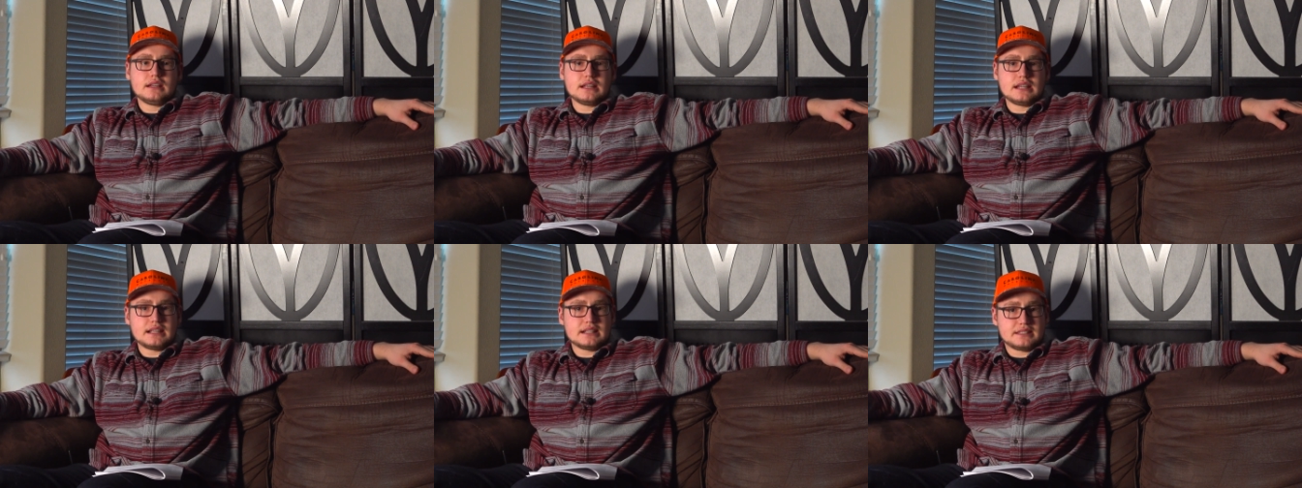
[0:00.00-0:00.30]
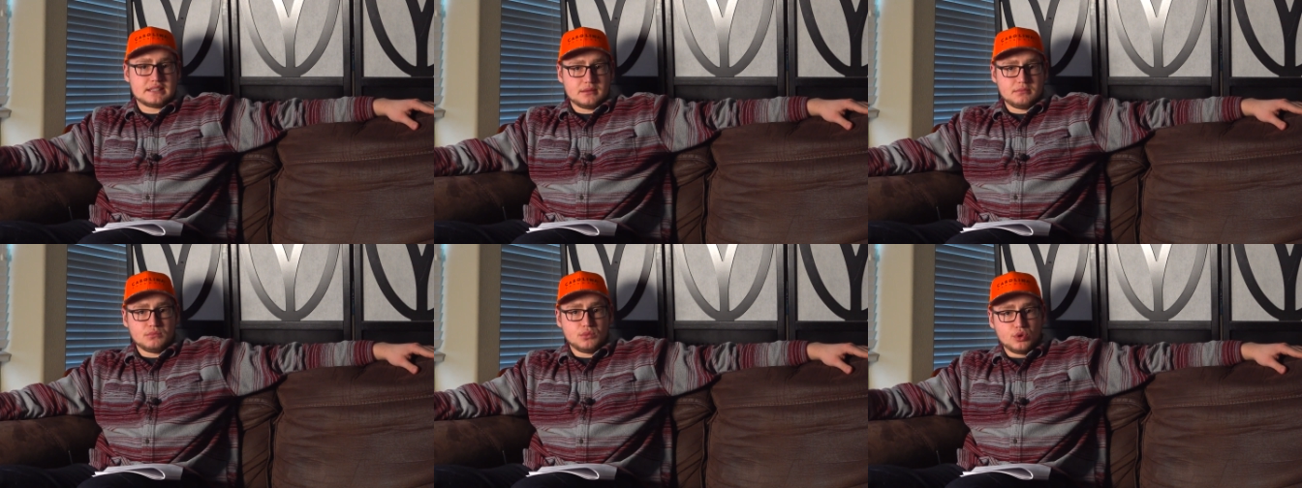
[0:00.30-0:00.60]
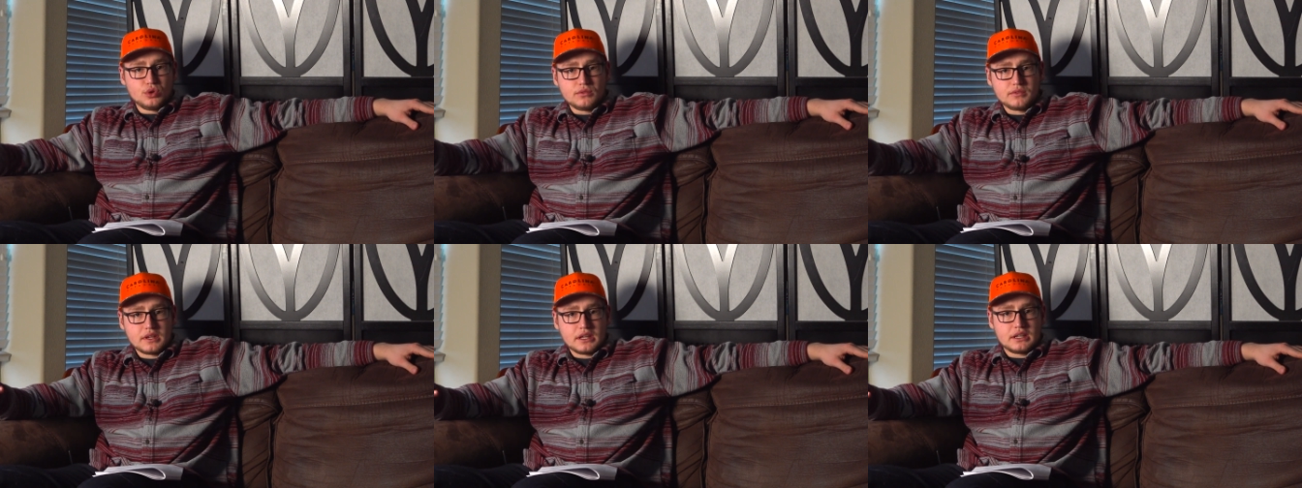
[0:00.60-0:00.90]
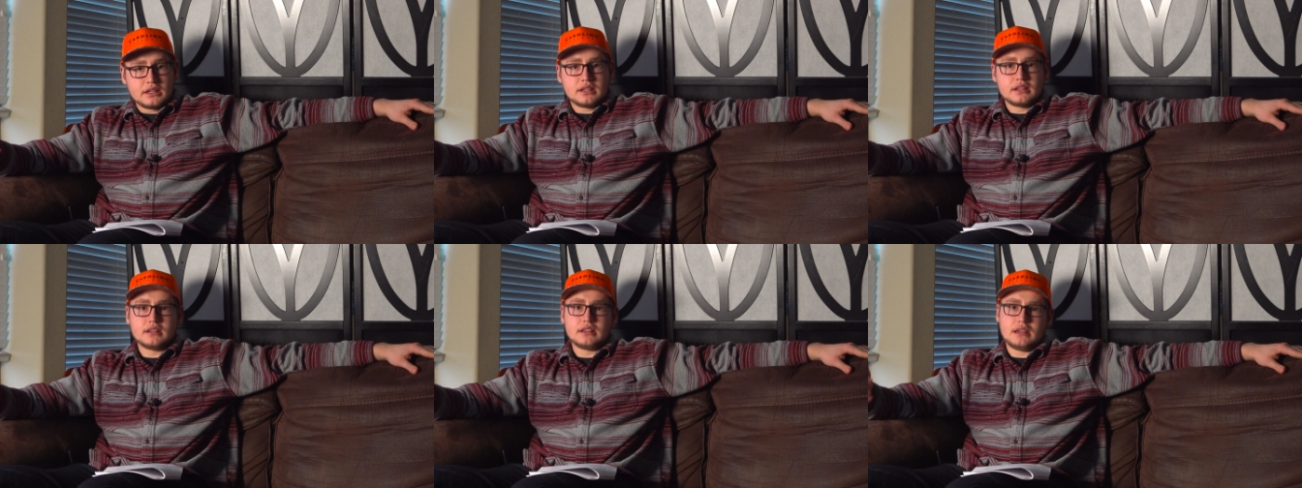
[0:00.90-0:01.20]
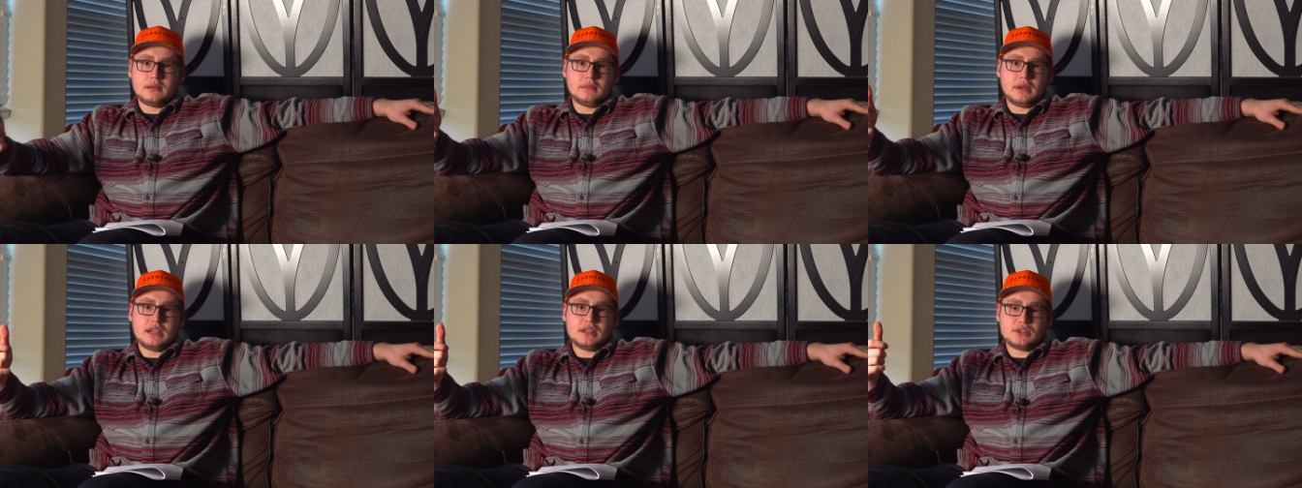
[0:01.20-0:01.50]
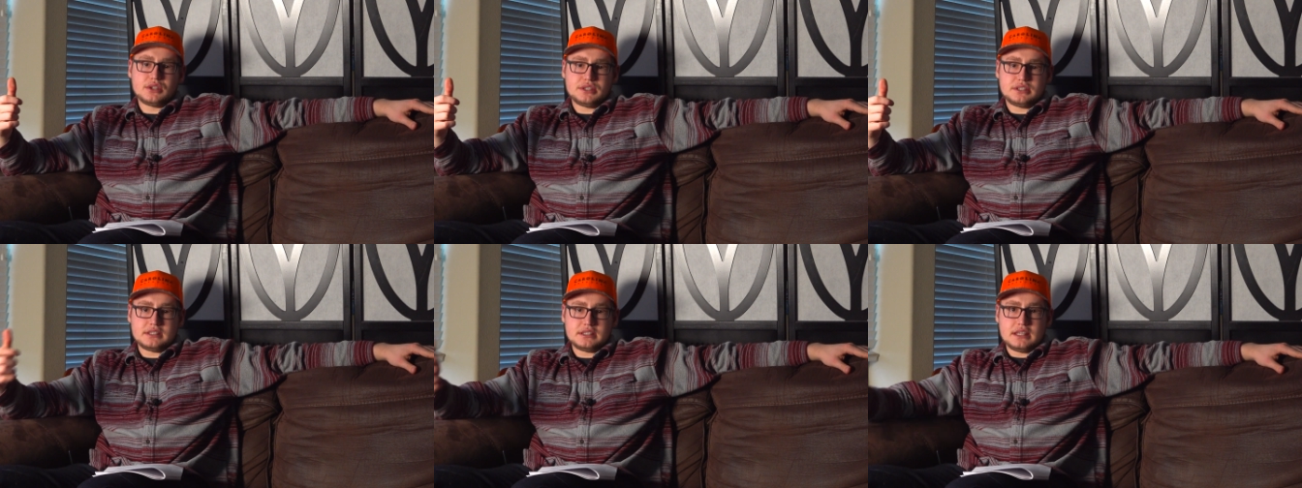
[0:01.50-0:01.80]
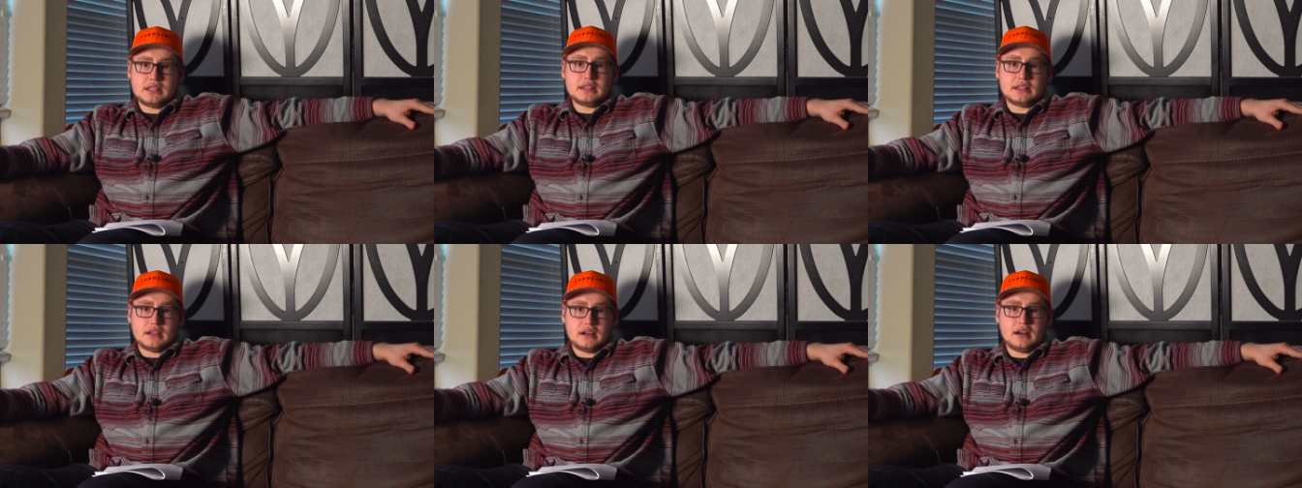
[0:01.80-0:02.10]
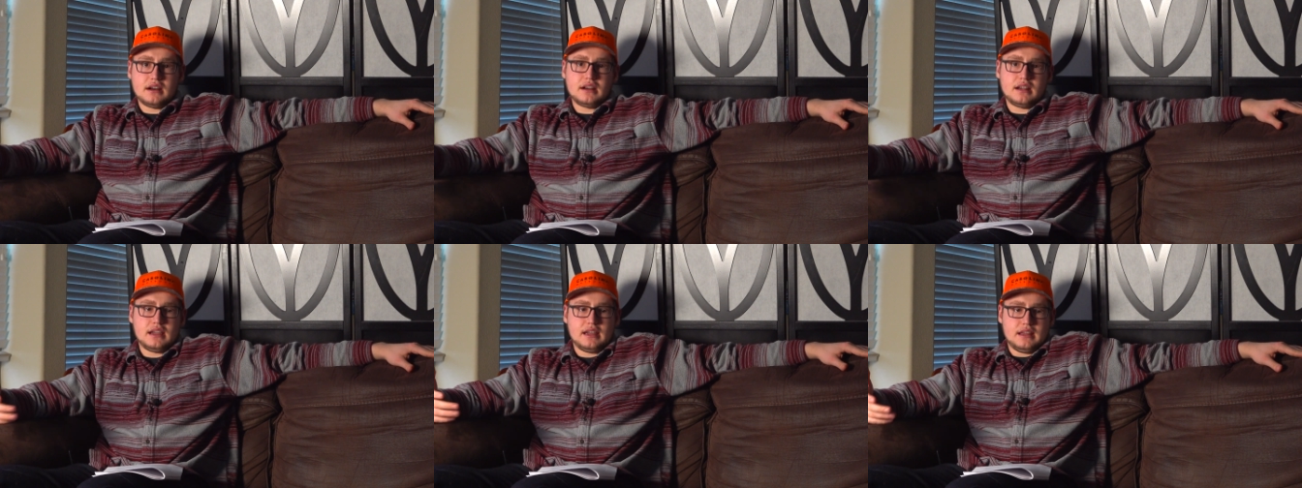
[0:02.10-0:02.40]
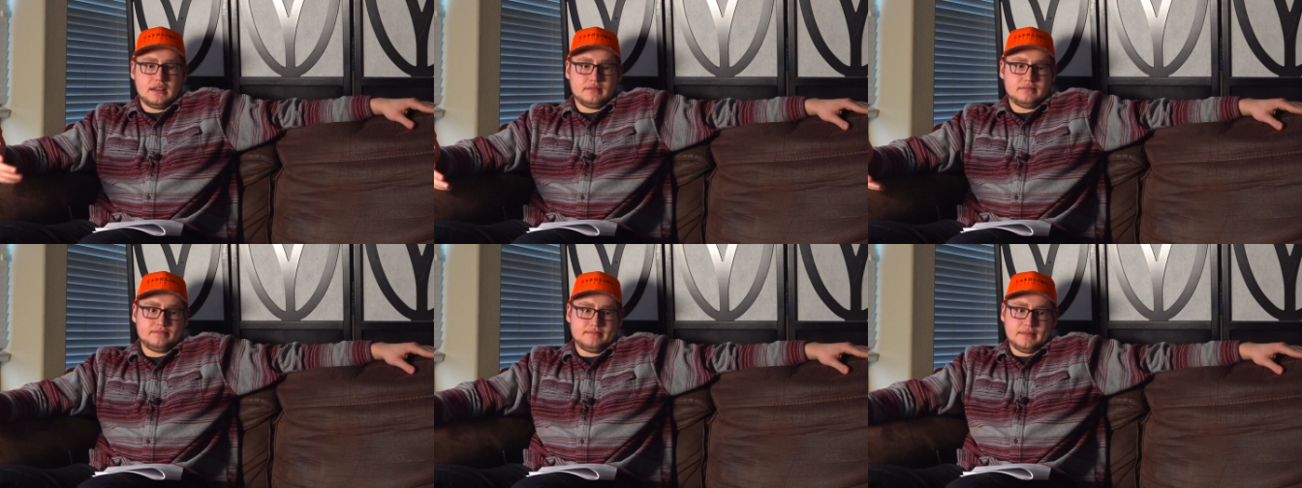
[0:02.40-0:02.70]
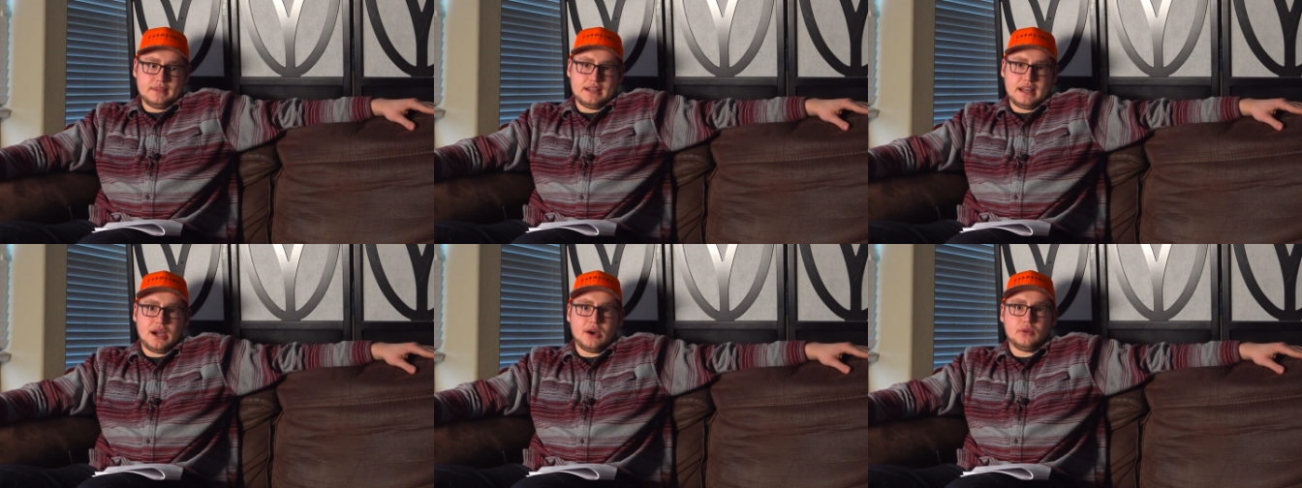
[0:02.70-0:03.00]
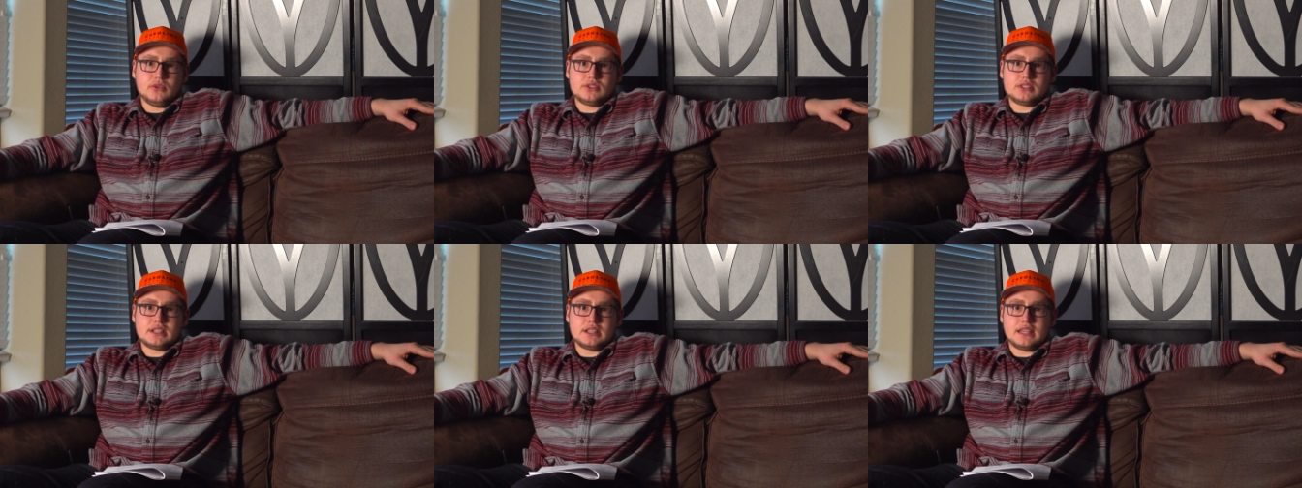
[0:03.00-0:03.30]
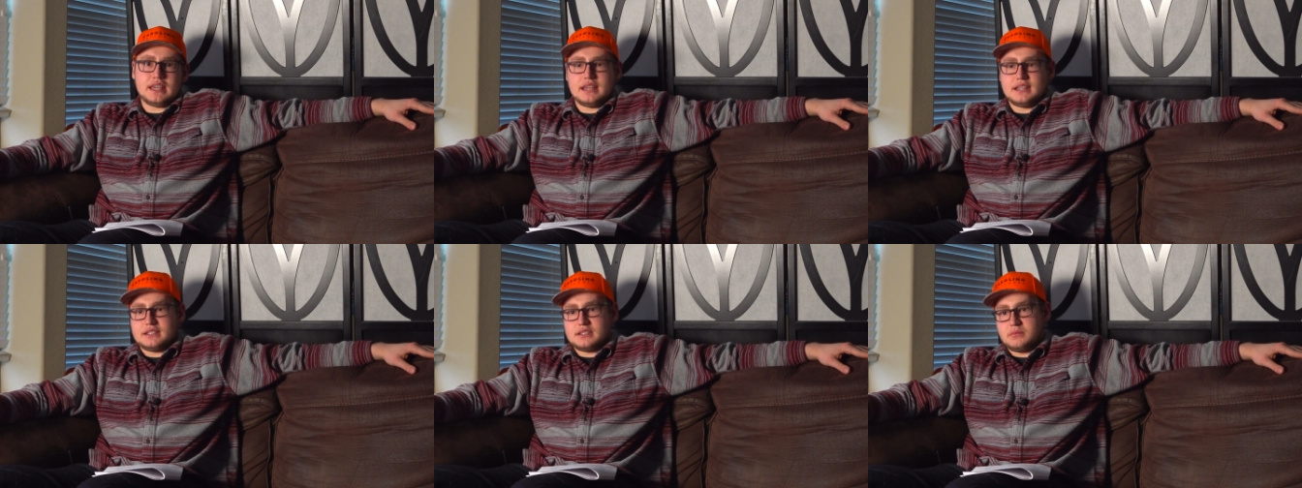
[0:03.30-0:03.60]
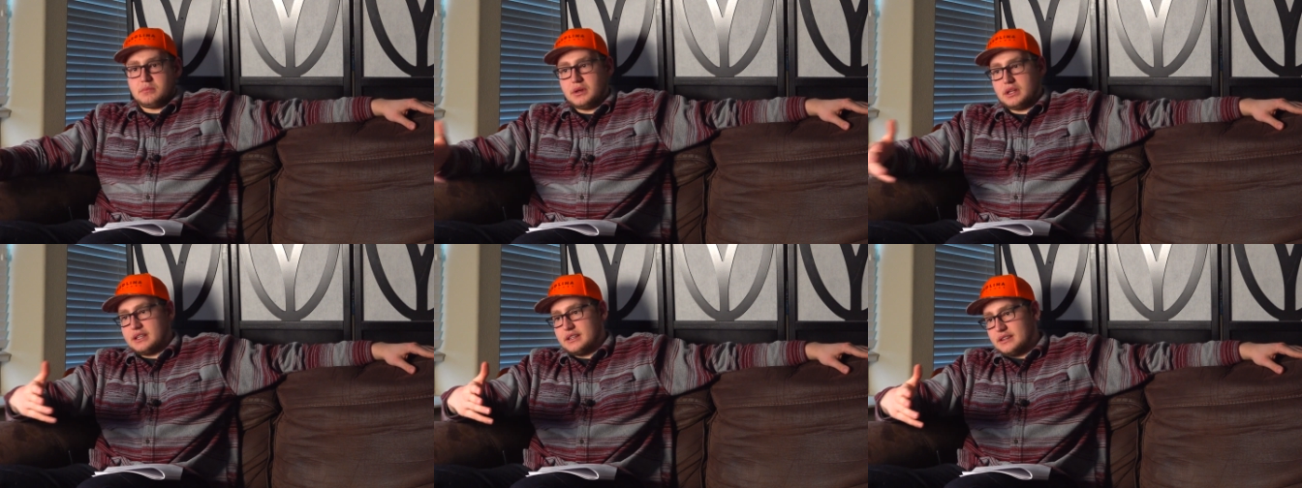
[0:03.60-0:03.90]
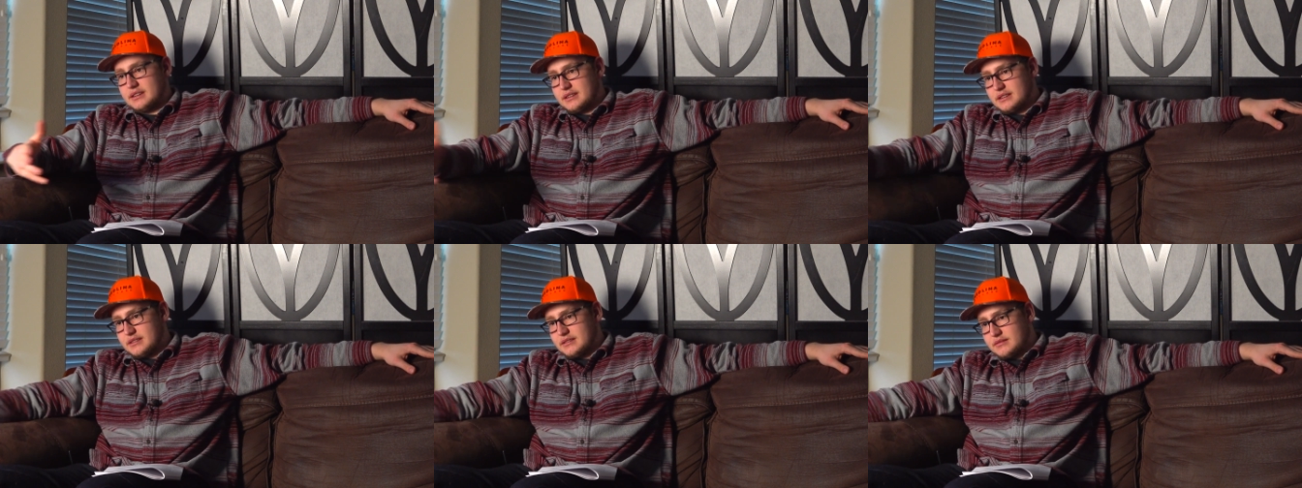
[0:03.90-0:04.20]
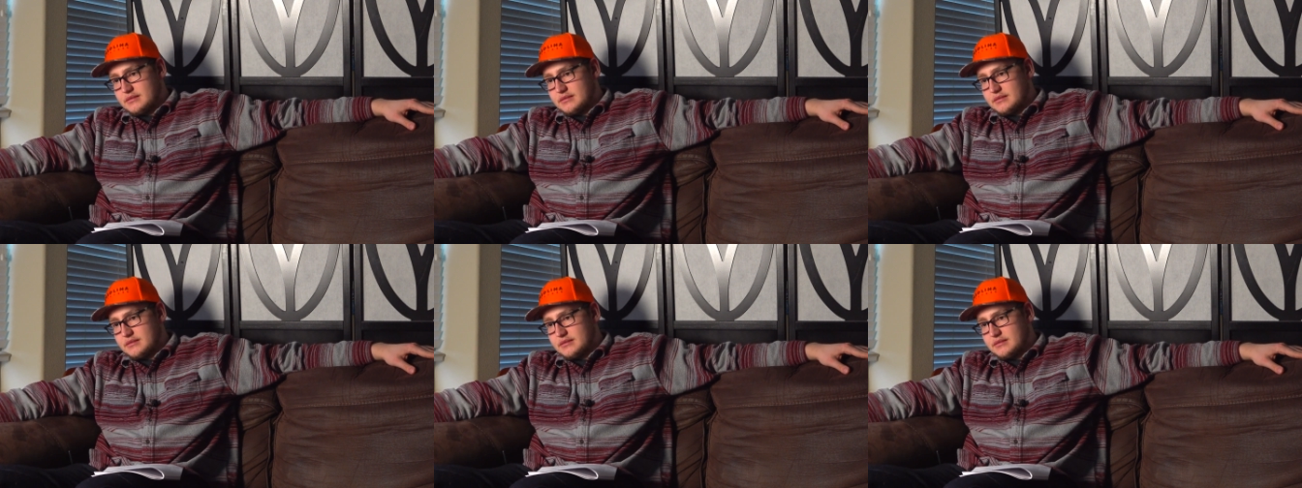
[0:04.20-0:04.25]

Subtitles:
needs to move it, it may just sit there, and now it's encased, but